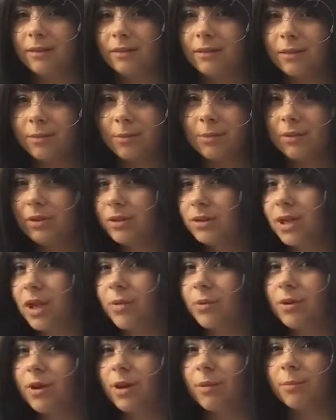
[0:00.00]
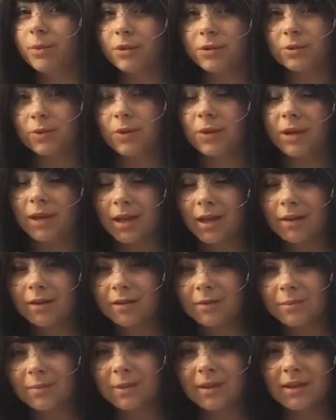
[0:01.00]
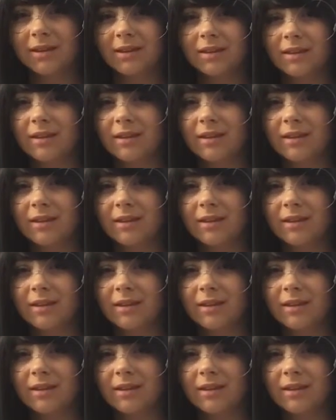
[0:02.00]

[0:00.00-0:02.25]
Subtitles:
some of these I will not be showing how to make